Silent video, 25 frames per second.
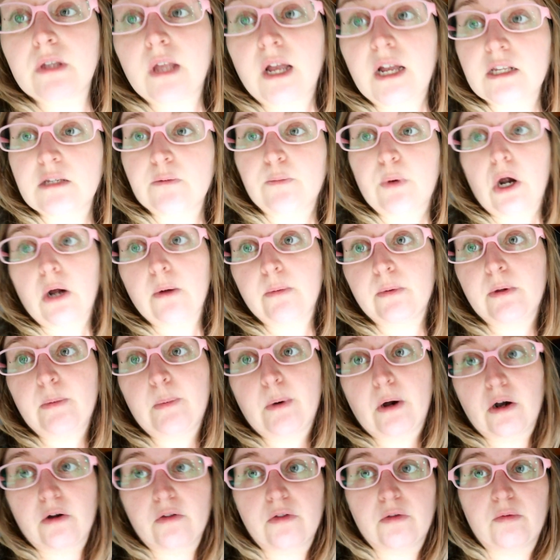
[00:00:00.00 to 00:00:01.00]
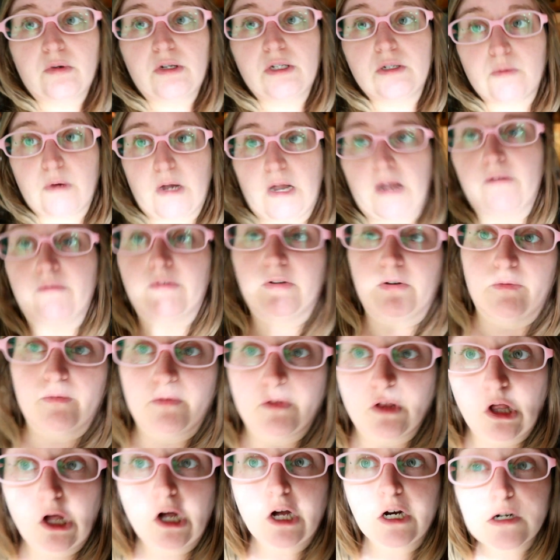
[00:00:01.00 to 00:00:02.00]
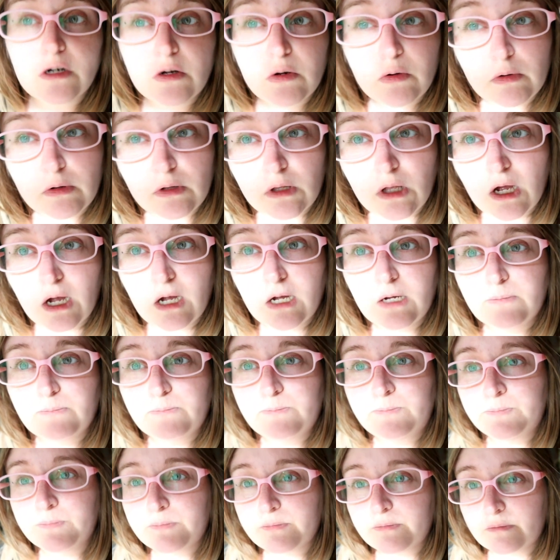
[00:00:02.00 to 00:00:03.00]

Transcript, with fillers: So that's probably part of the reason why I haven't vlogged a whole lot